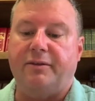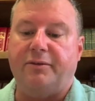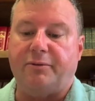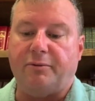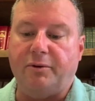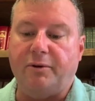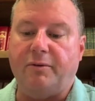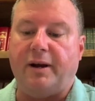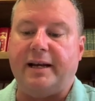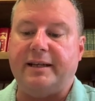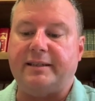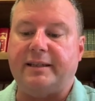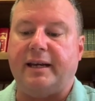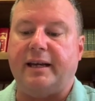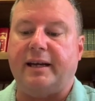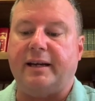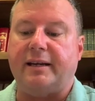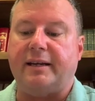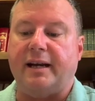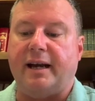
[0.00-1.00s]
Through
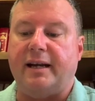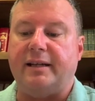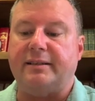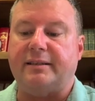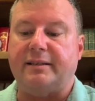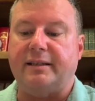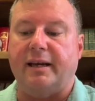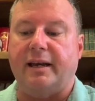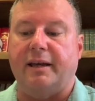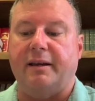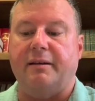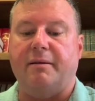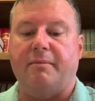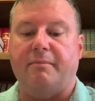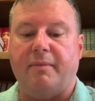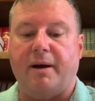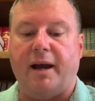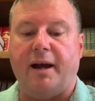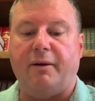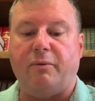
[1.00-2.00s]
Isaiah, God said,
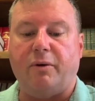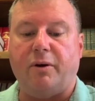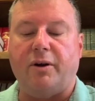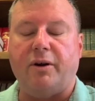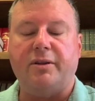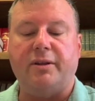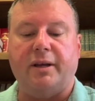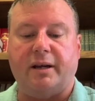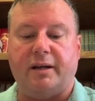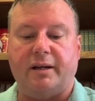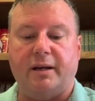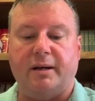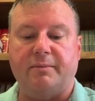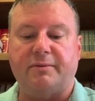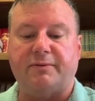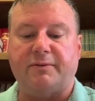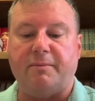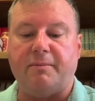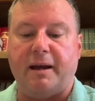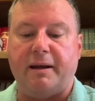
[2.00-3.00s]
My word that
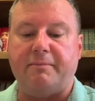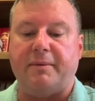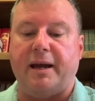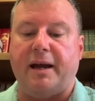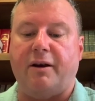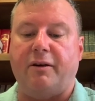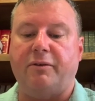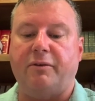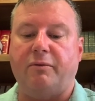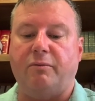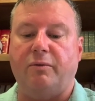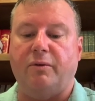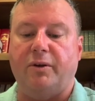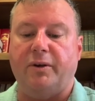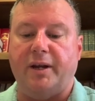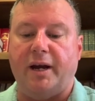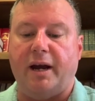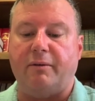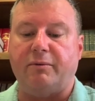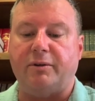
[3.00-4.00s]
comes from my mouth will
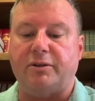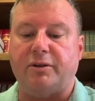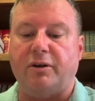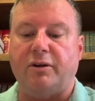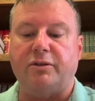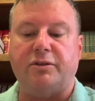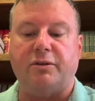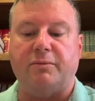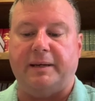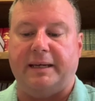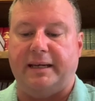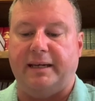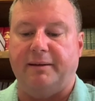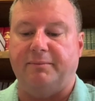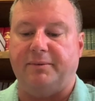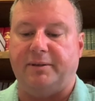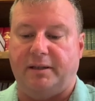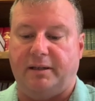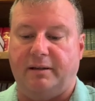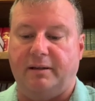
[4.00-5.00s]
not return to me
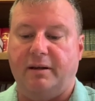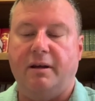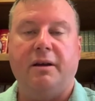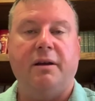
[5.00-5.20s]
empty,